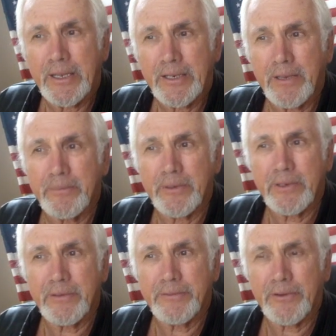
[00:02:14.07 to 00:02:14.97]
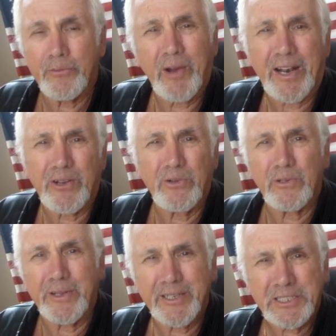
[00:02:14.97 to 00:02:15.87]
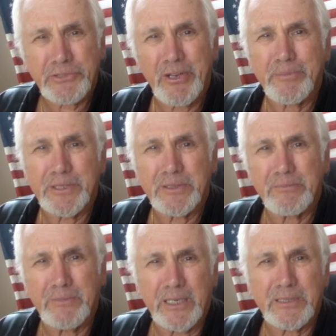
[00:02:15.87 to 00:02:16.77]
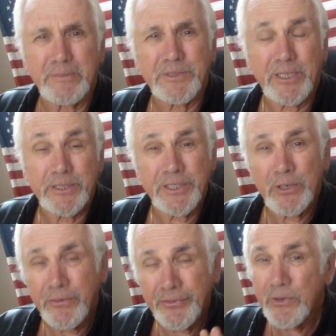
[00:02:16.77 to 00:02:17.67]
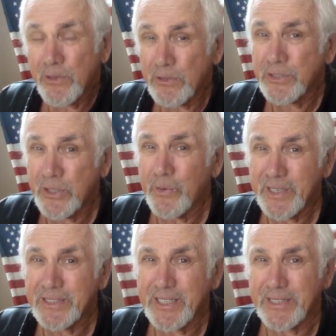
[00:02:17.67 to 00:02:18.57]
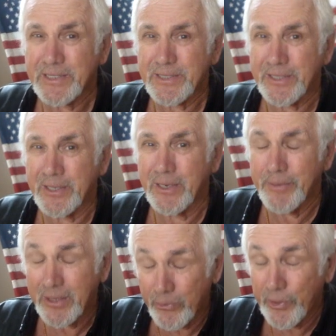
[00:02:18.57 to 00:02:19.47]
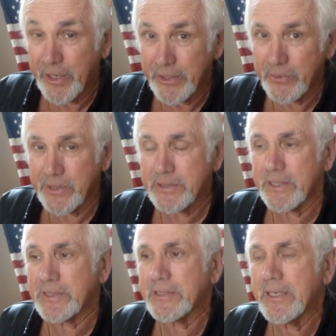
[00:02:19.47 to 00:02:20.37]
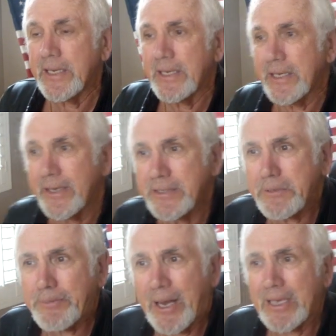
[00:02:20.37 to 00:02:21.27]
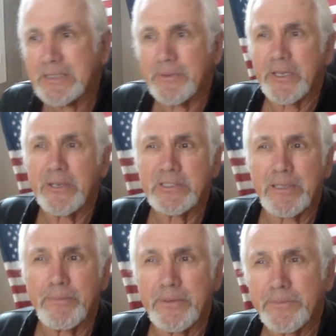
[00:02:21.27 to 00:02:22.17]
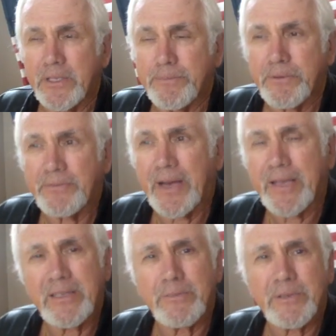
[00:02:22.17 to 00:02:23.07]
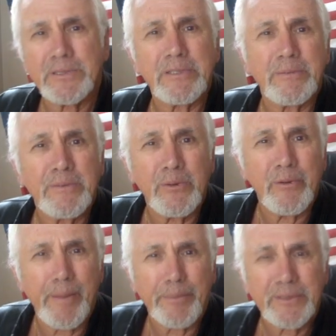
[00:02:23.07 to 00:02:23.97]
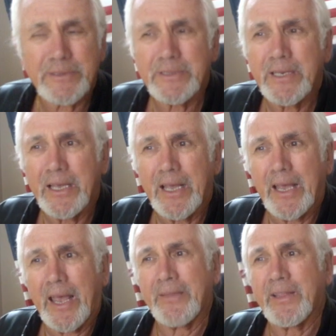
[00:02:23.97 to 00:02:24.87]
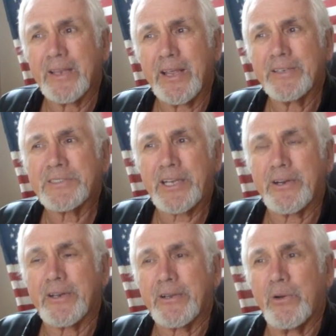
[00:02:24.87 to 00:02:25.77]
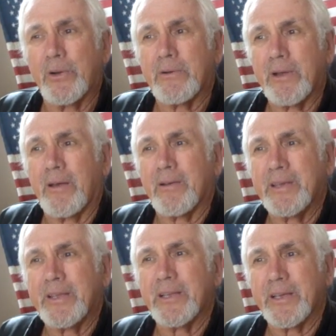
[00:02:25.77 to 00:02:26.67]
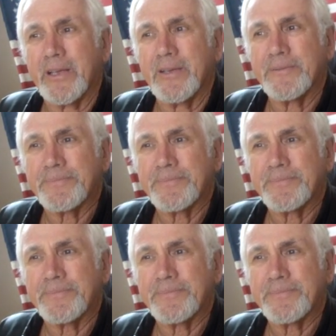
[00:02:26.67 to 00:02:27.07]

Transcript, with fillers: number of radical extremist Muslims, because, you know, a few of those do exist, you know, I mean, they really do exist. Is it possible that he was able to provide them with some weapons? And then they started going around killing